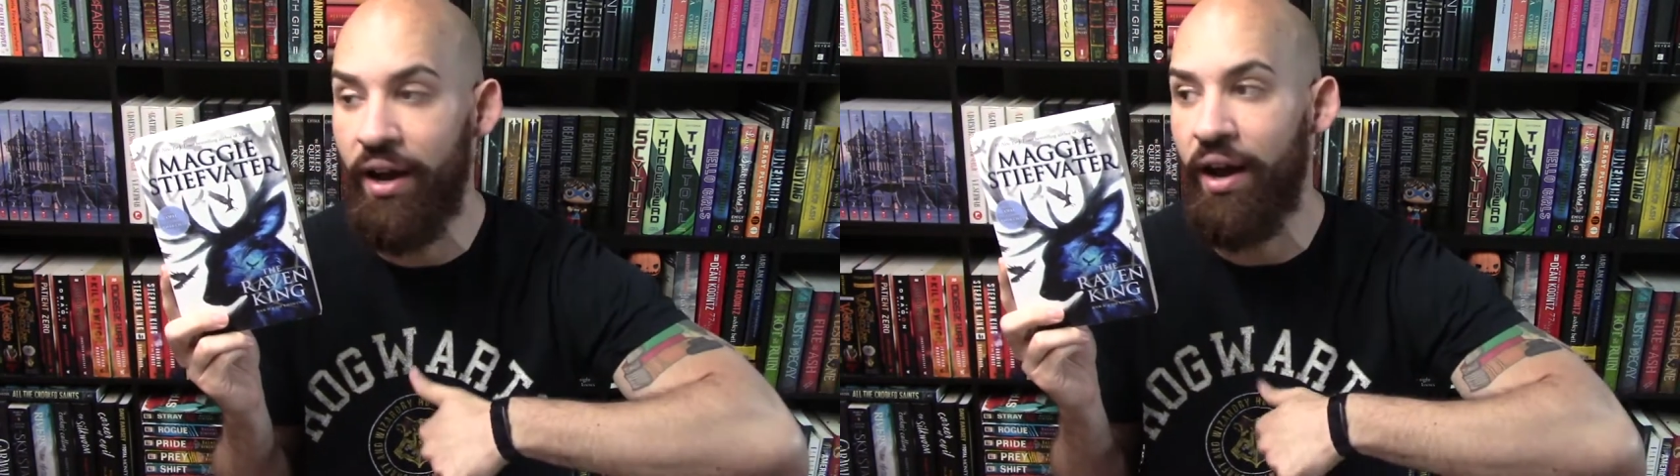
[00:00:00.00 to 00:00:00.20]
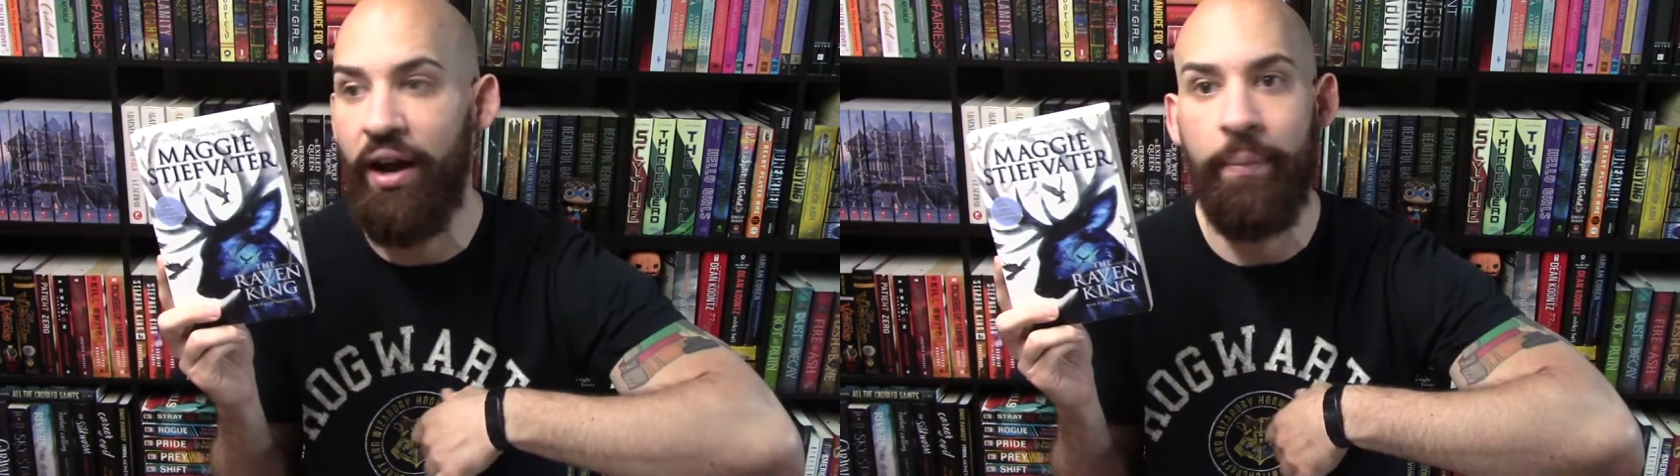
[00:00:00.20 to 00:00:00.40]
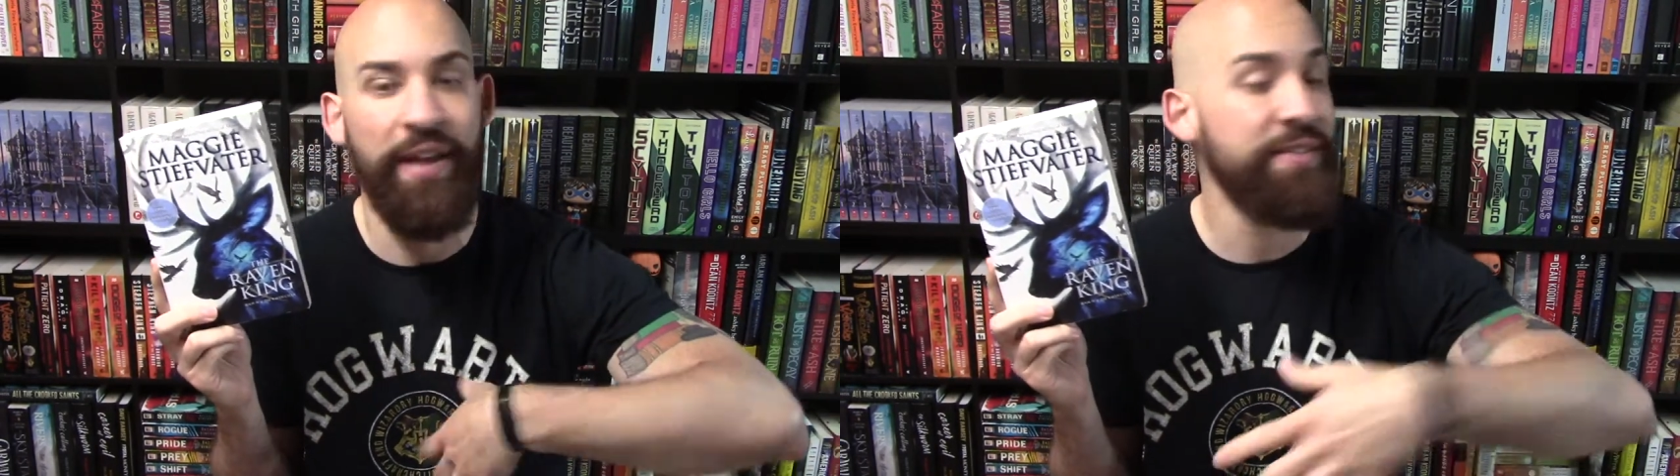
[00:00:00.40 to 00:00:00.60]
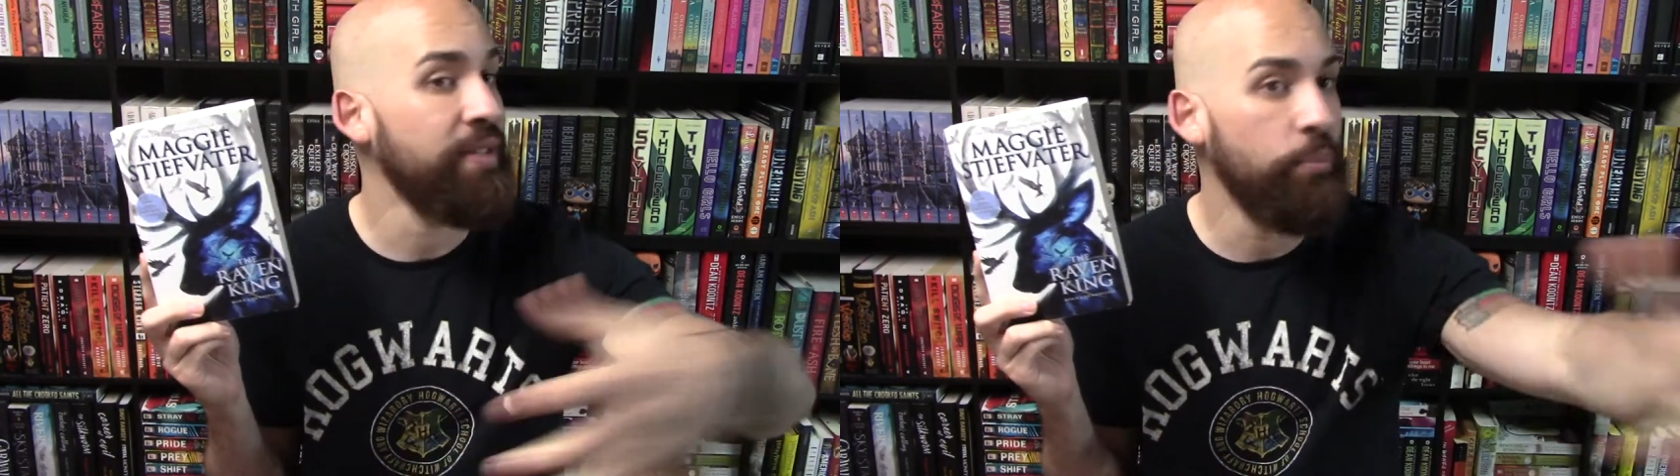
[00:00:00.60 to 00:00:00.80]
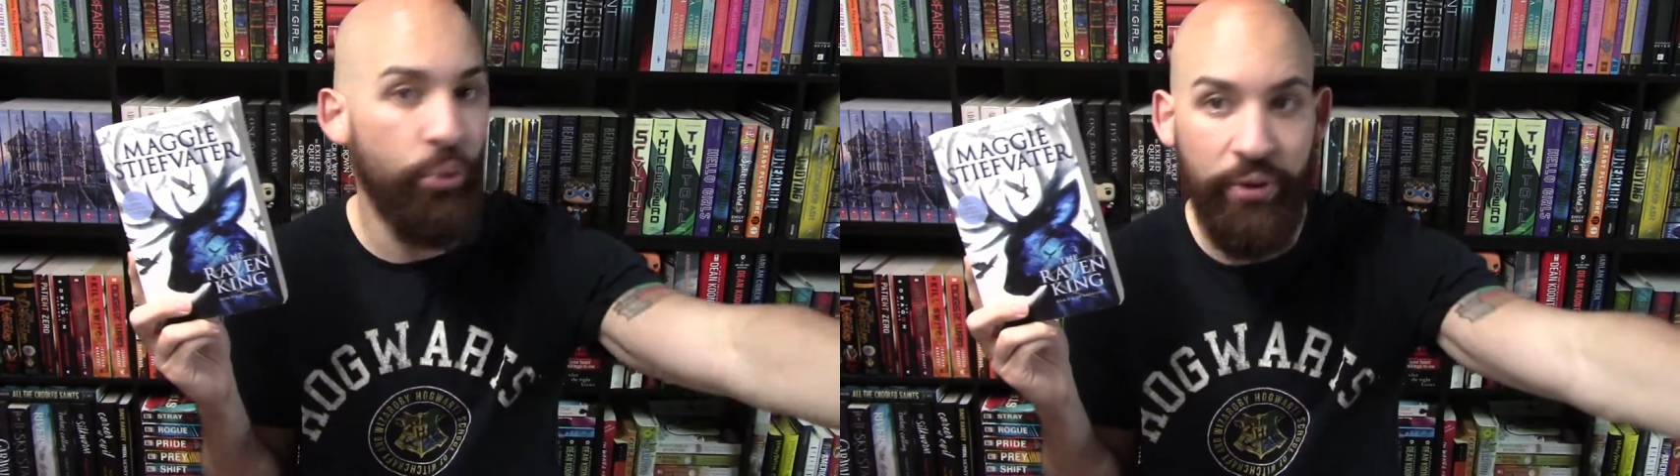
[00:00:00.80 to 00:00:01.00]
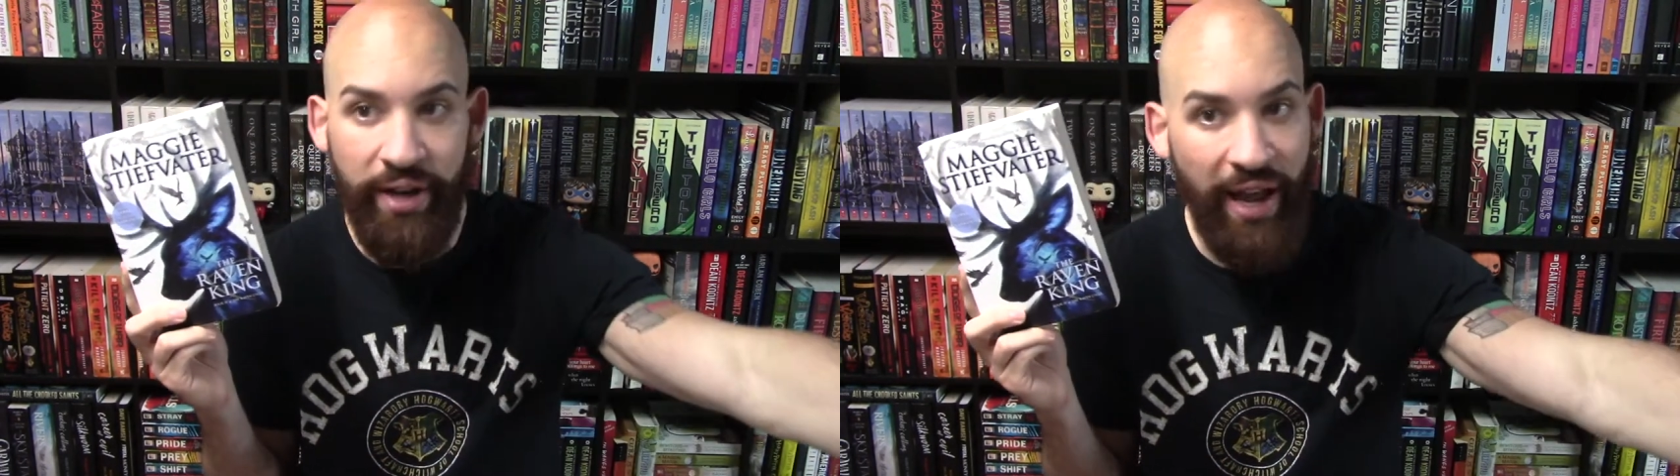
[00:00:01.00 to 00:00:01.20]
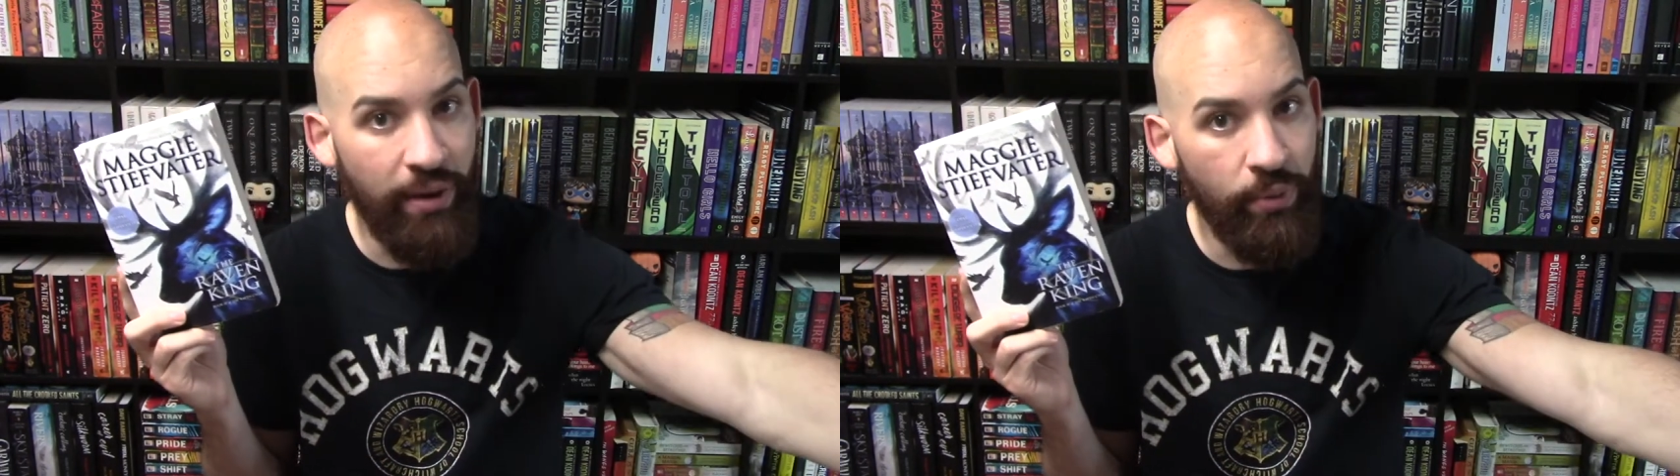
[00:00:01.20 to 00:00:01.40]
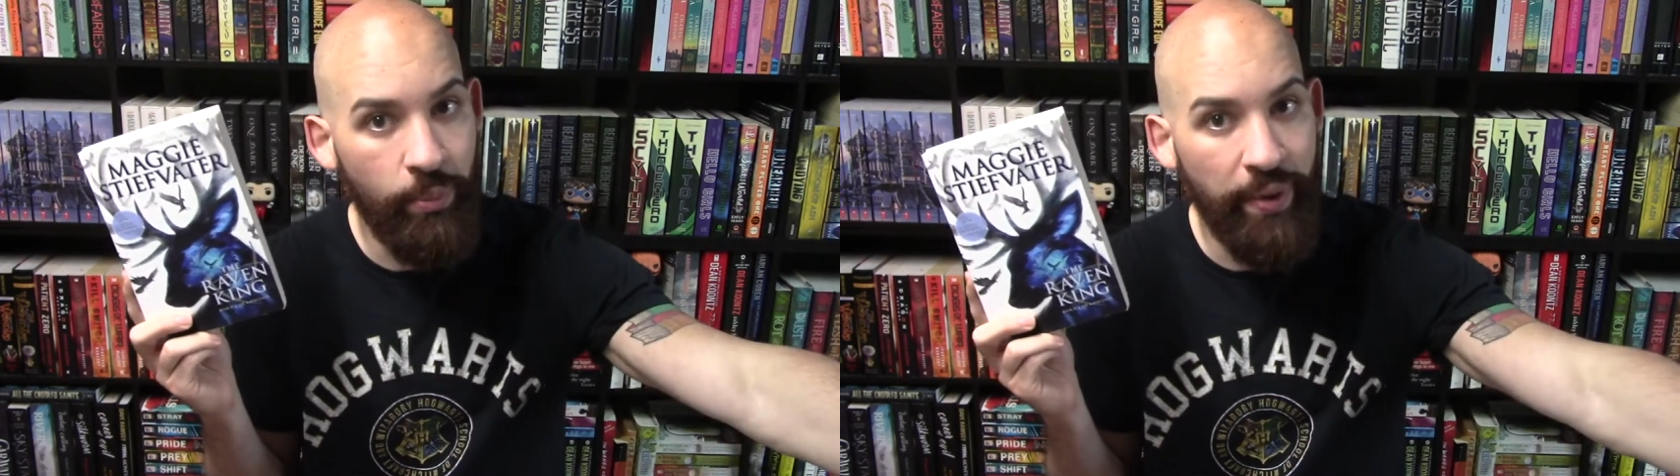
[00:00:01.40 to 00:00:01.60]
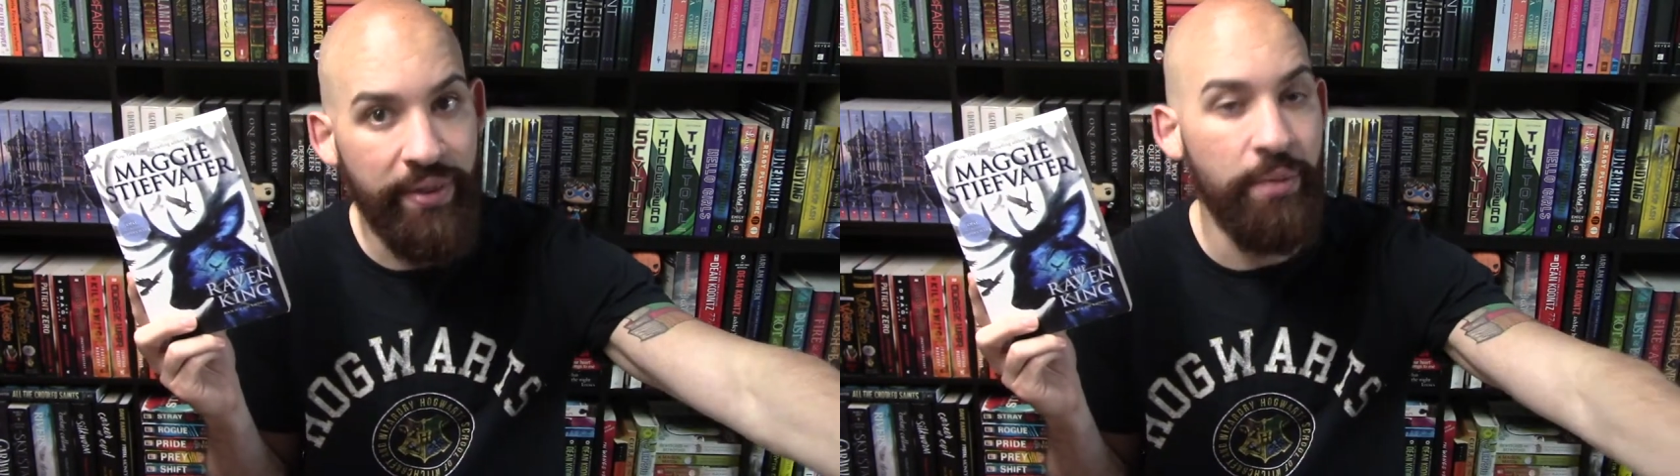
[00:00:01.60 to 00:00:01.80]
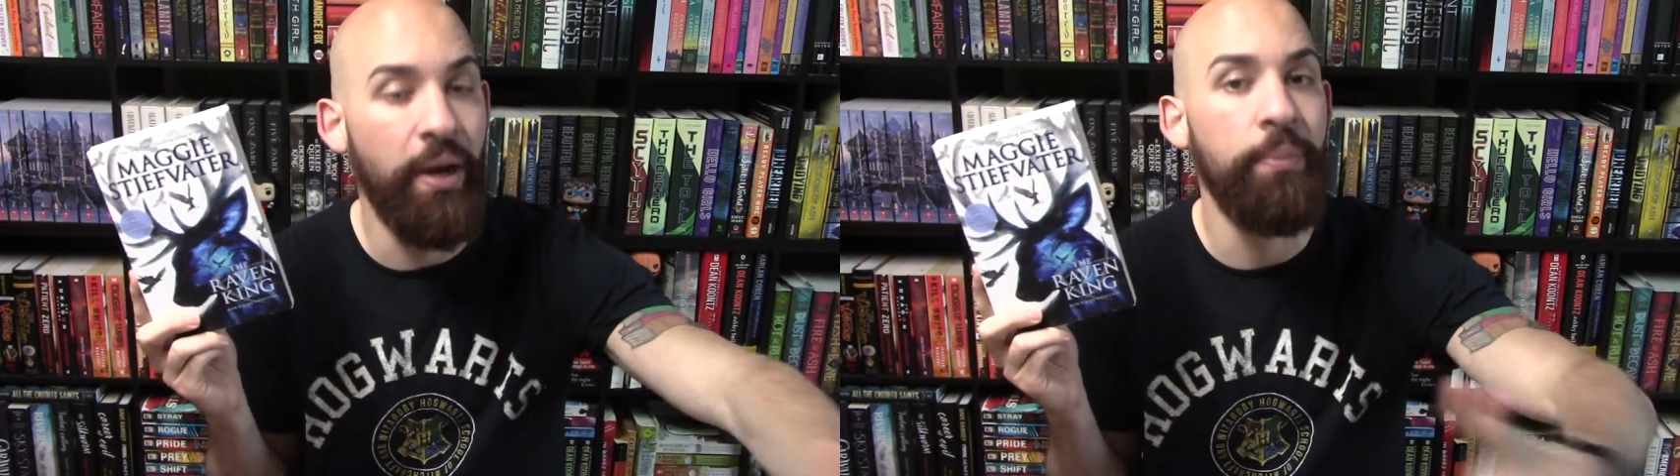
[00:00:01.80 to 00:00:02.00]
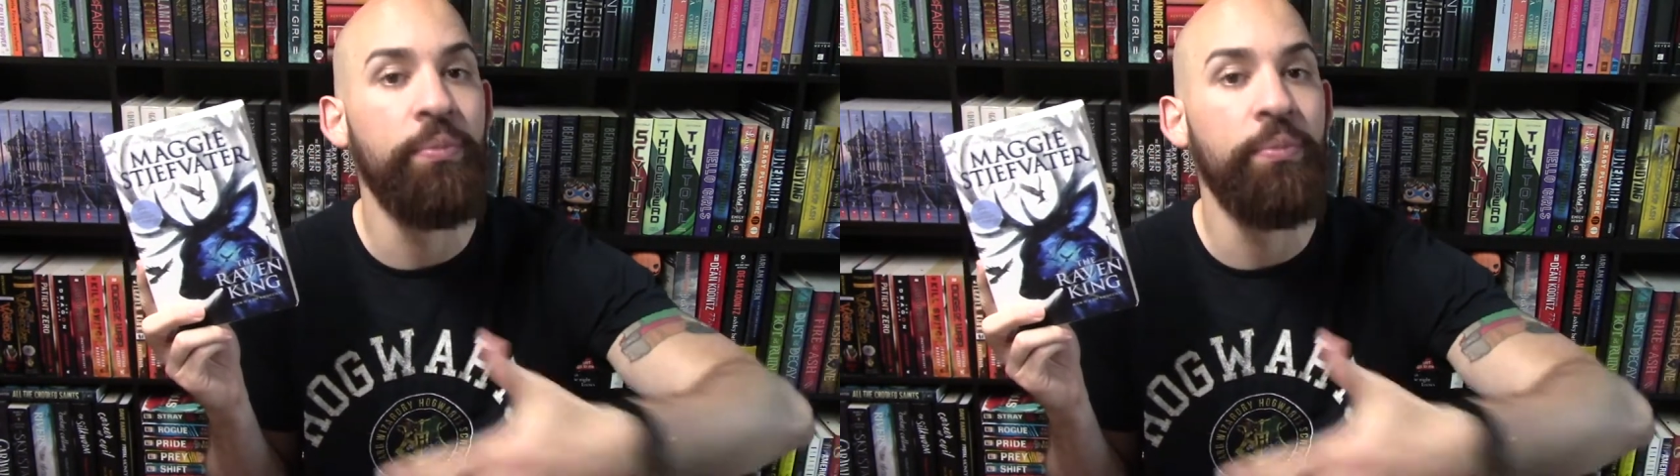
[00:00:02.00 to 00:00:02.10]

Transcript: Um, at some point, I will pick them up,